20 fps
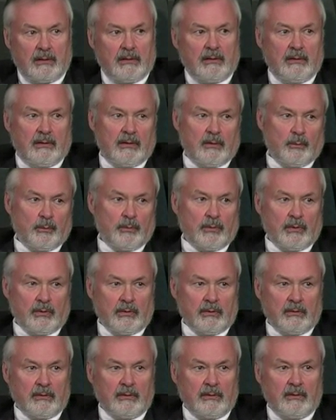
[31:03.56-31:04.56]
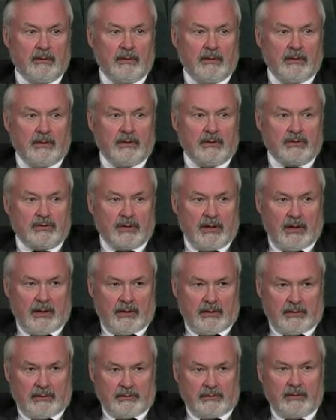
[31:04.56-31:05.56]
to help their
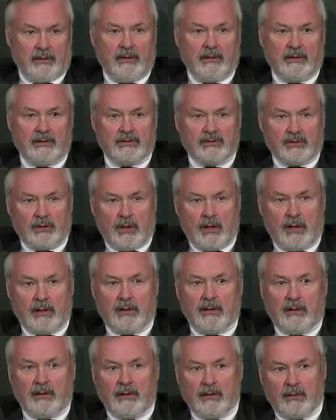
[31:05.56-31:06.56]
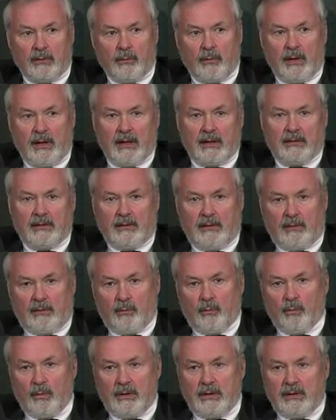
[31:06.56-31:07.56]
child. And it's talking, interacting,
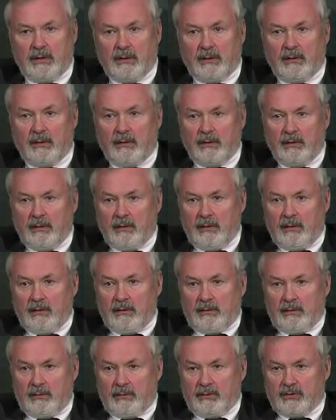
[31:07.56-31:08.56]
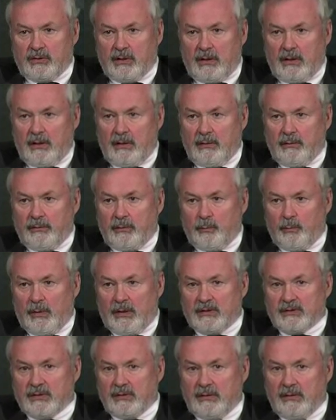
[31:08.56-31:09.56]
reading to the child that
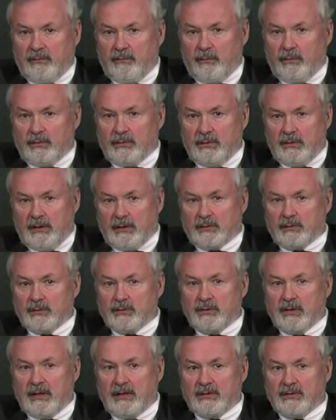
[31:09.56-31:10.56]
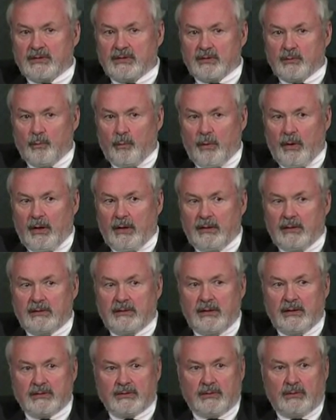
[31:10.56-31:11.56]
makes a difference and exercises the brain. It
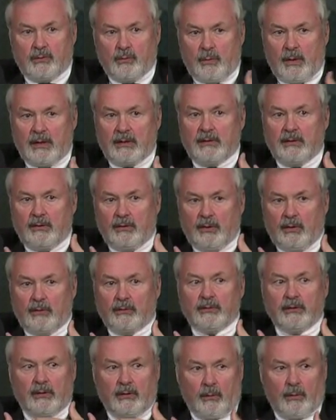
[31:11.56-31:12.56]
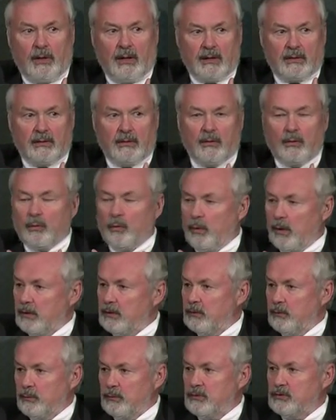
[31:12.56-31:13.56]
takes a direct adult interacting
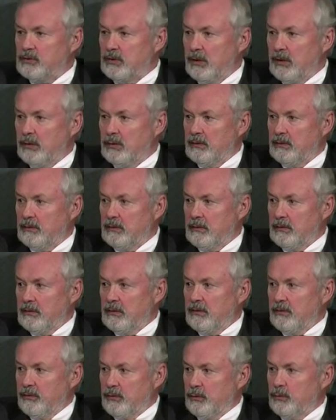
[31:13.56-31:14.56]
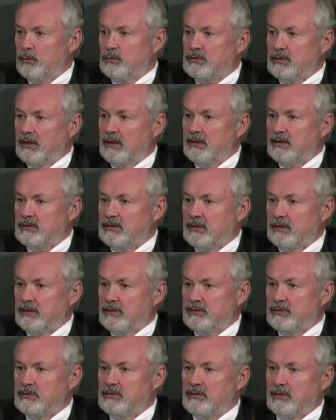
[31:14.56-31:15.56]
directly with the child. The new science
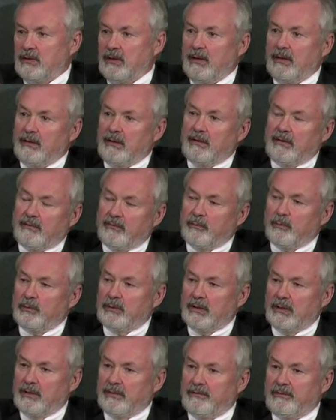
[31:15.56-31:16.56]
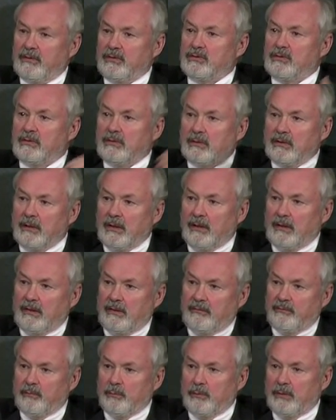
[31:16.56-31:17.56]
tells us you can't get it from a television, you can't
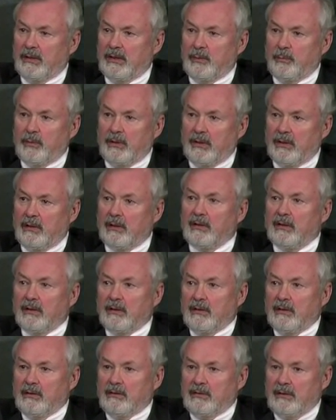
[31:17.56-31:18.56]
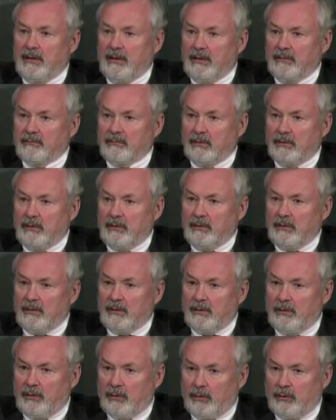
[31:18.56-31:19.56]
get it from an iPad. You have to get
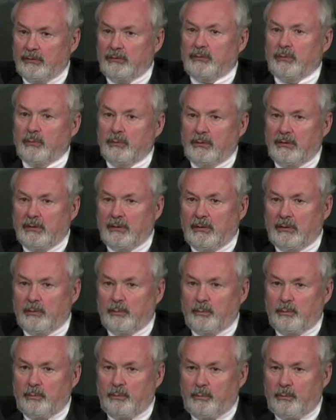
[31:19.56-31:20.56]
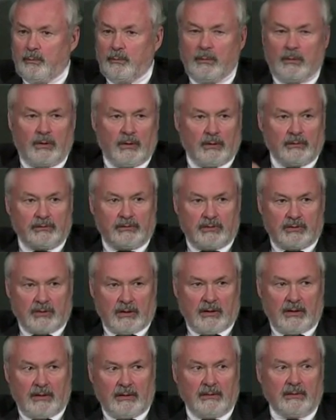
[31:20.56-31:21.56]
it adult to adult, adult to
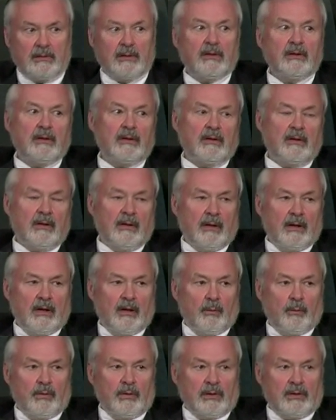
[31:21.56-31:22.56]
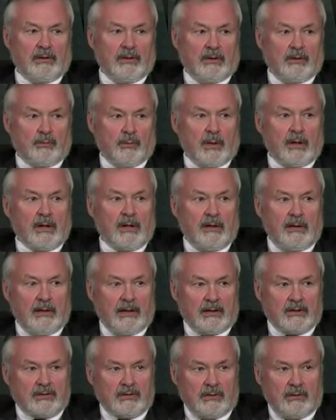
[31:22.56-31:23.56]
child. And when you get that direct
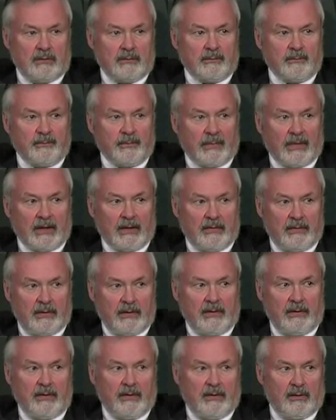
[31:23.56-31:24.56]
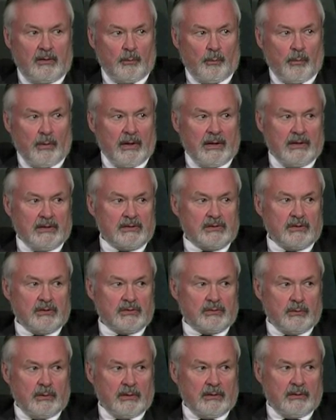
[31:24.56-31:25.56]
connection, then the brains are
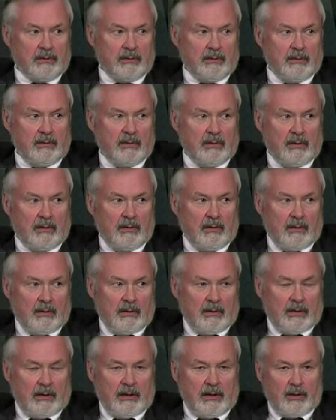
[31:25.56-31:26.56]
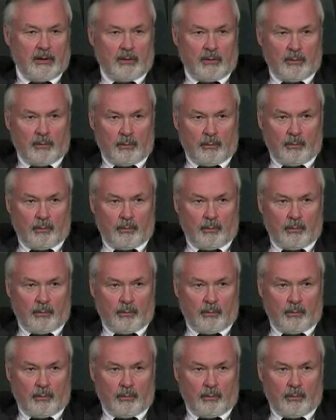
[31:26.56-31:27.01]
strengthened. And